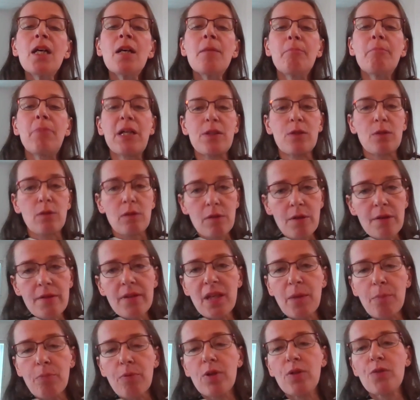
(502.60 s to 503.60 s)
But along
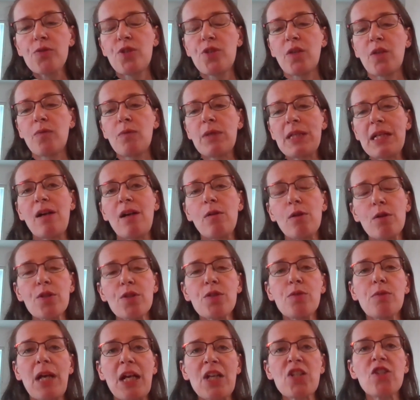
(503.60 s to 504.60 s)
the project, we are
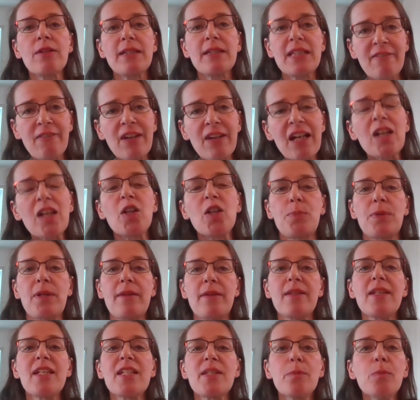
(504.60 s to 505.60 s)
also actually developing
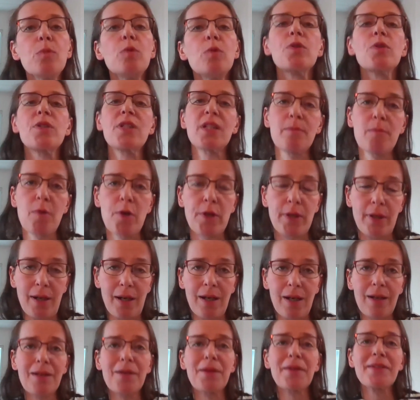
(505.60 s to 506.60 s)
these
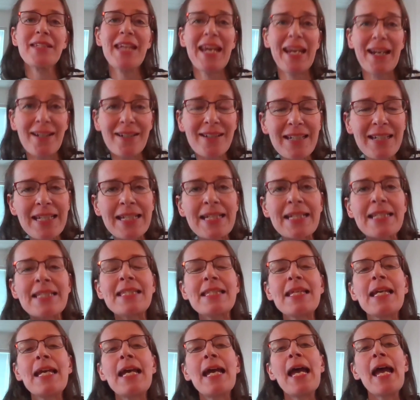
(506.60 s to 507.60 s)
multimodal techniques
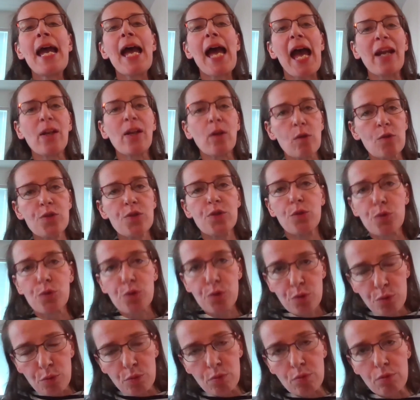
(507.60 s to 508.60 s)
and also
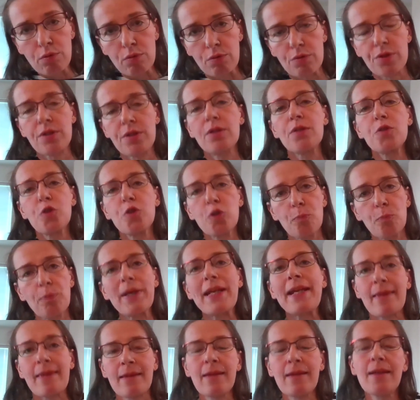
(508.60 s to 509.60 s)
tools to
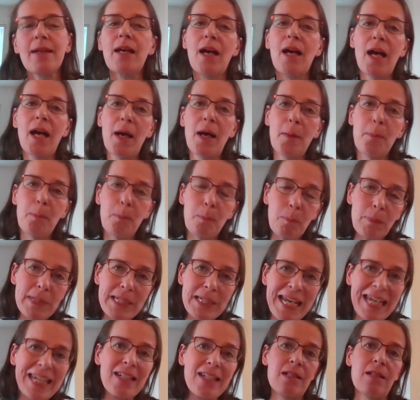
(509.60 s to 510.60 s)
bring
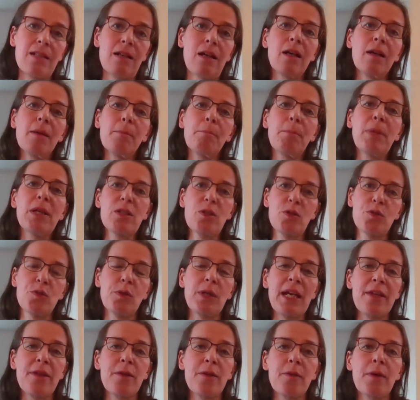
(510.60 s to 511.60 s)
data better
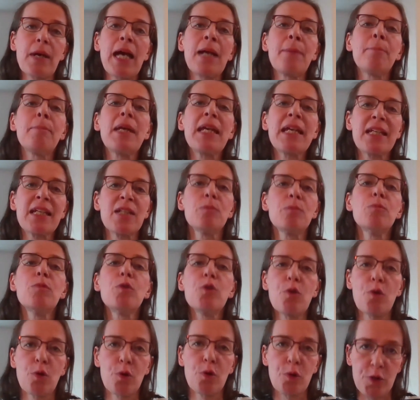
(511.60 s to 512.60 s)
together and make it
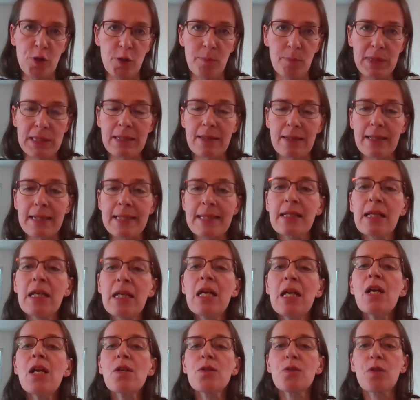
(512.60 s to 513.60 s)
more automatized.
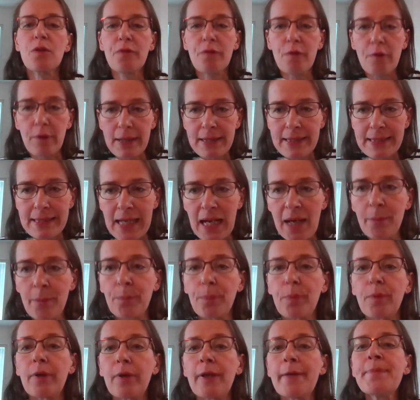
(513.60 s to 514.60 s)
So for
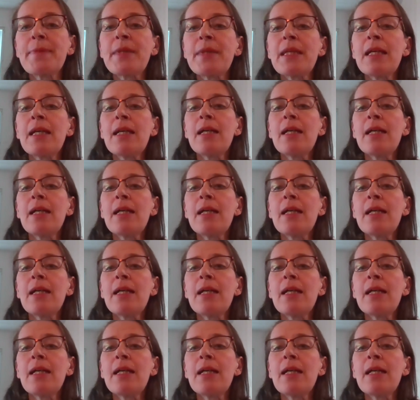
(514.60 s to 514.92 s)
example,